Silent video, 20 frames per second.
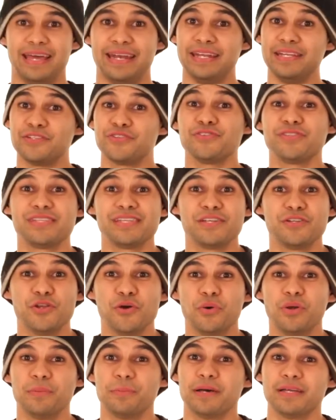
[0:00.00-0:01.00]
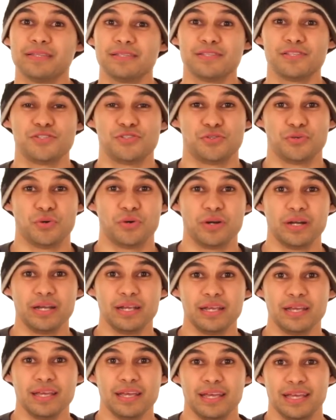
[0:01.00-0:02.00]
An interesting note about this
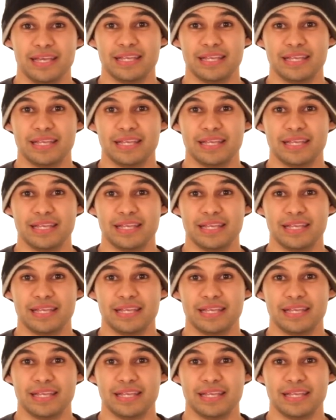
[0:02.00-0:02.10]
story